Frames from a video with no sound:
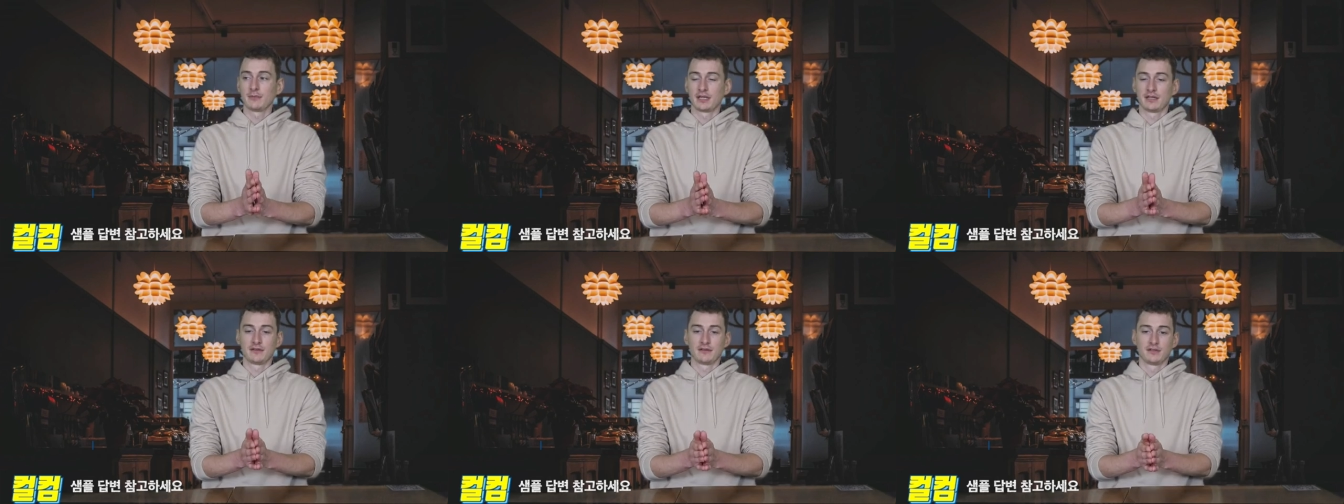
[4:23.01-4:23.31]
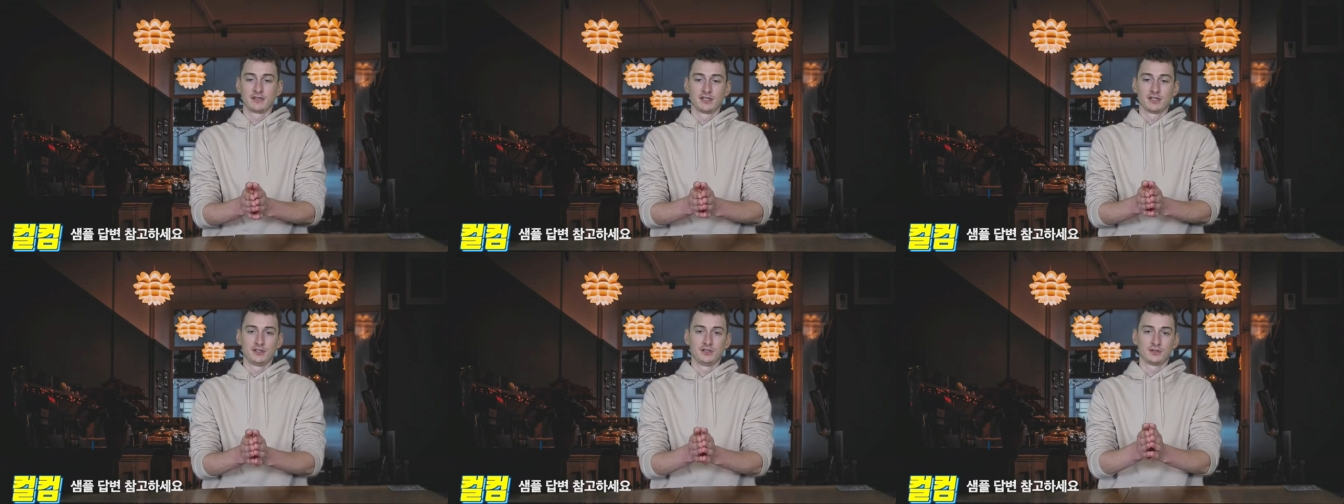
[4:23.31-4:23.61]
and
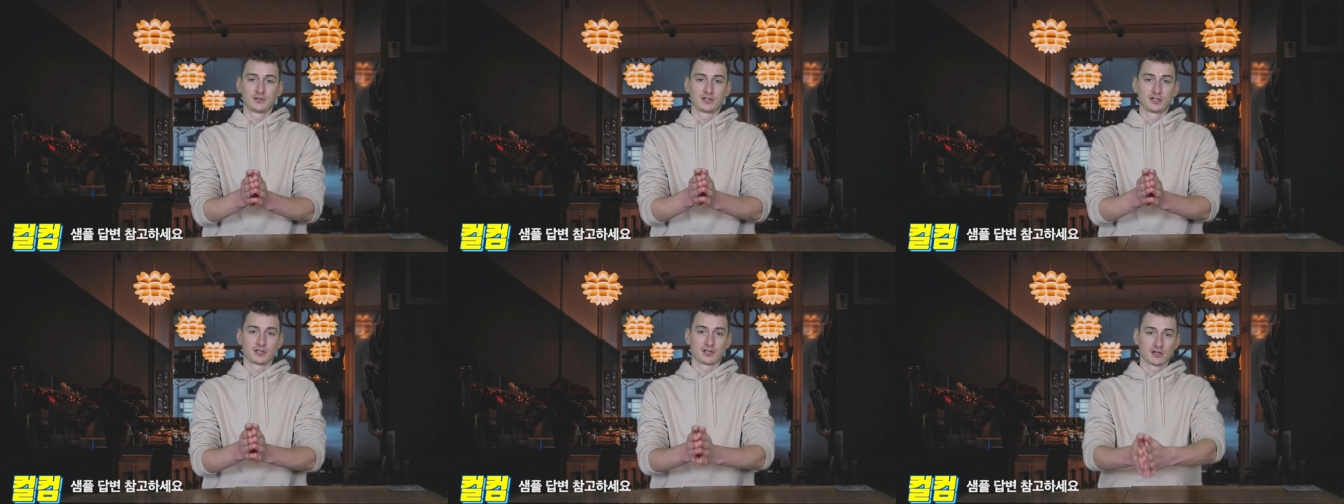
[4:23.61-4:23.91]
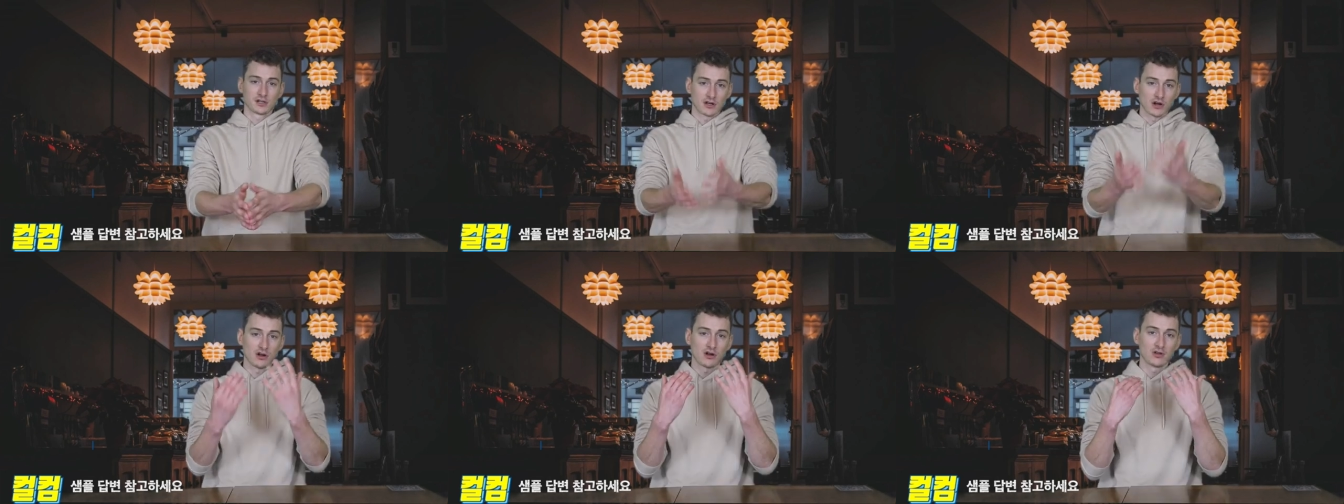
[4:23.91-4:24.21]
you
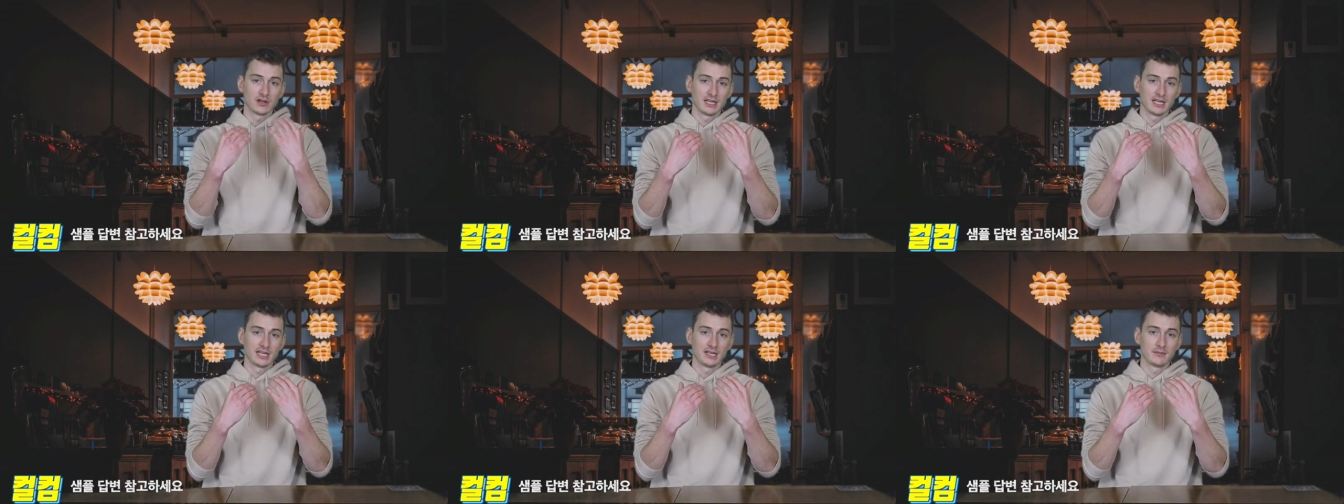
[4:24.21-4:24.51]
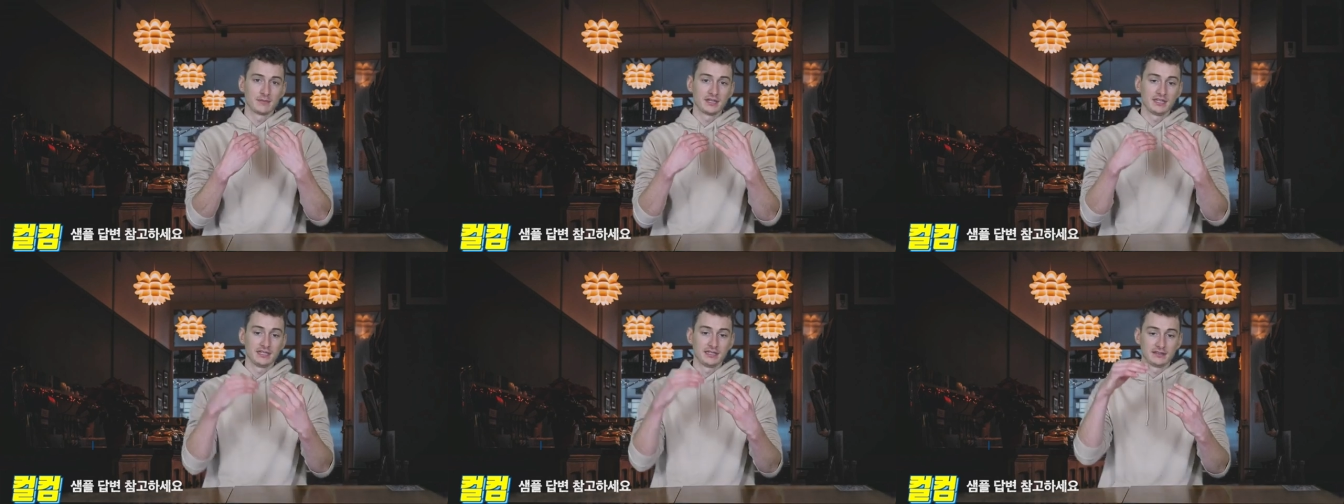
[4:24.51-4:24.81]
could call
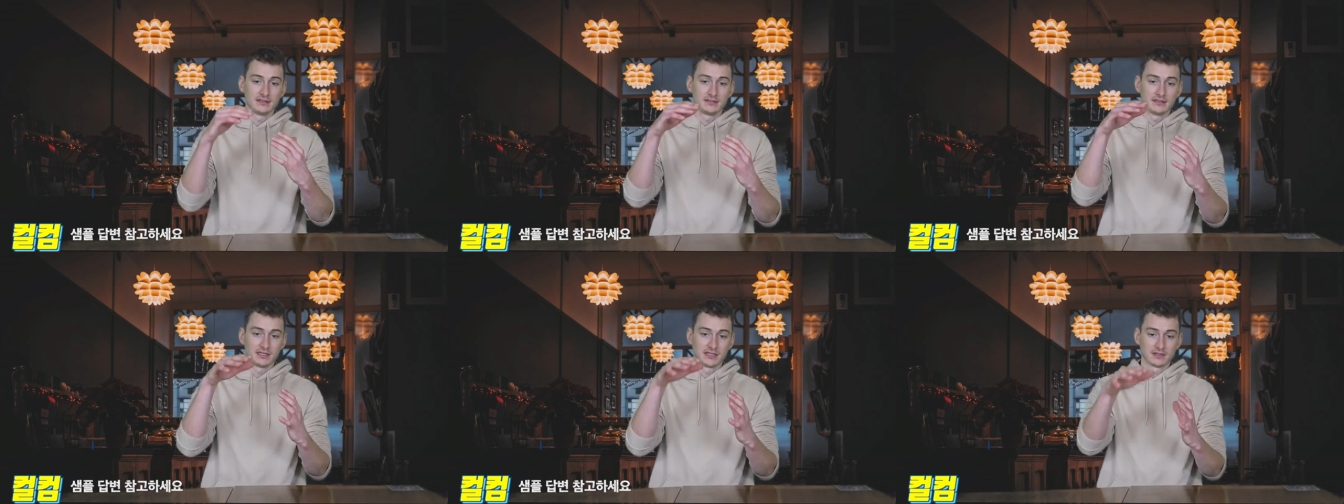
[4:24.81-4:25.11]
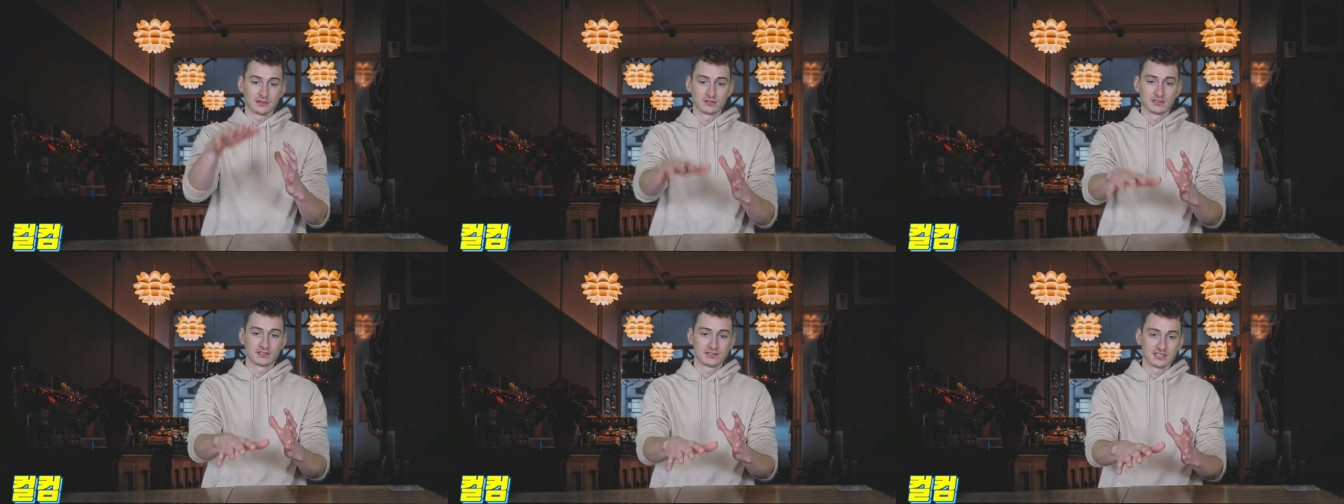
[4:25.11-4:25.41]
him and he
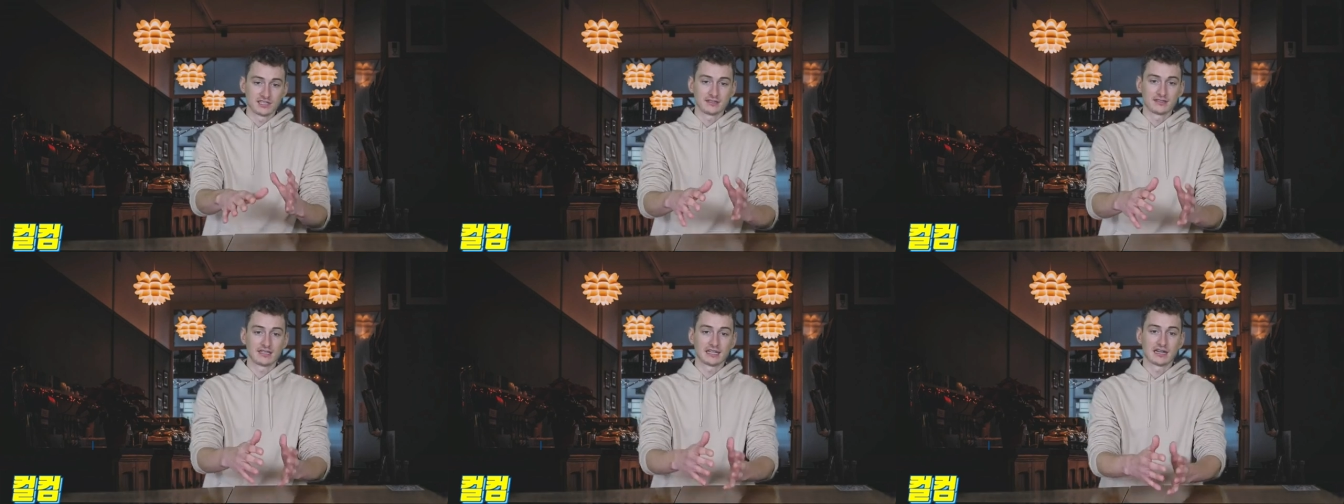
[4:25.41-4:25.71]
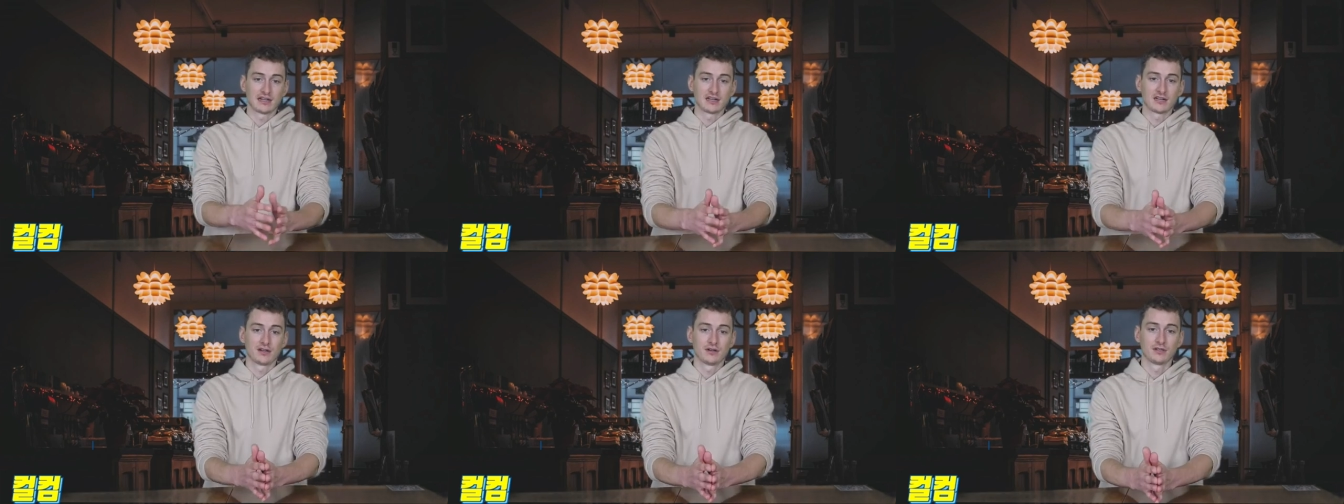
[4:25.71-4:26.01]
could sit
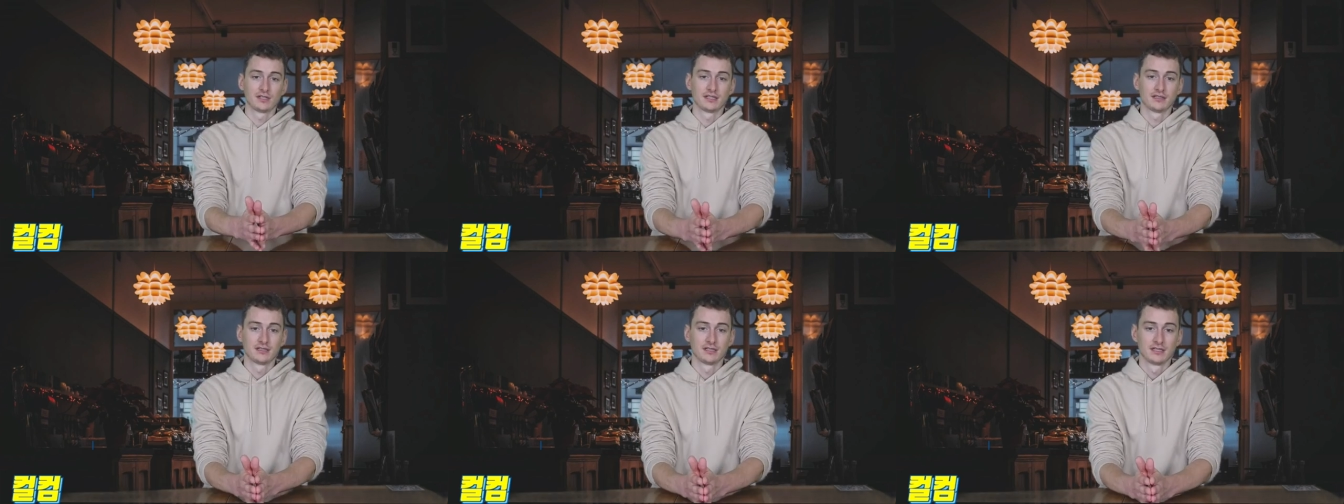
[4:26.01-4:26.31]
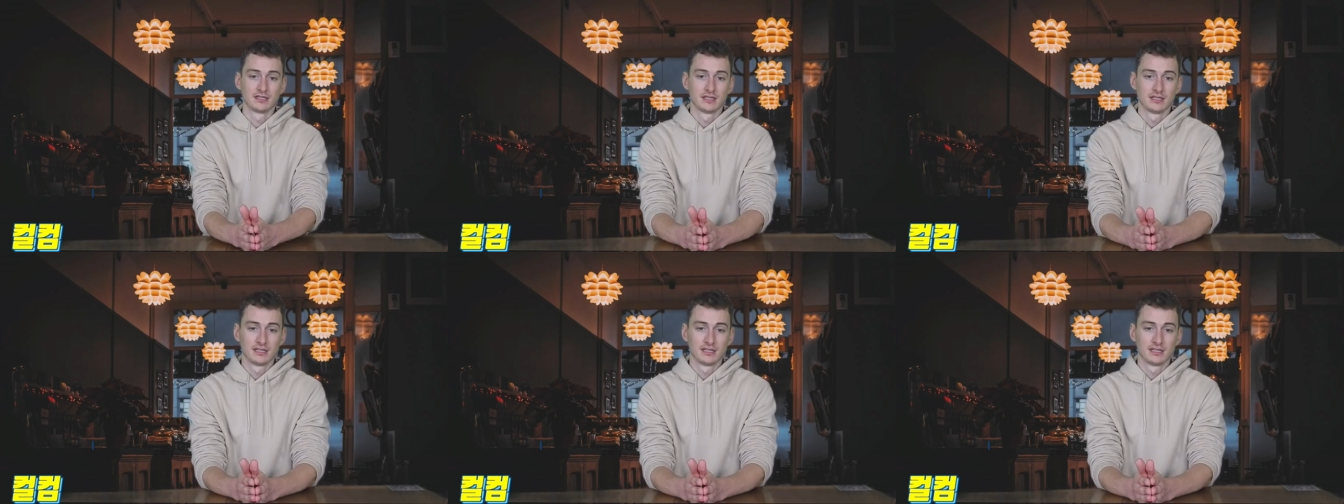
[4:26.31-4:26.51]
down, and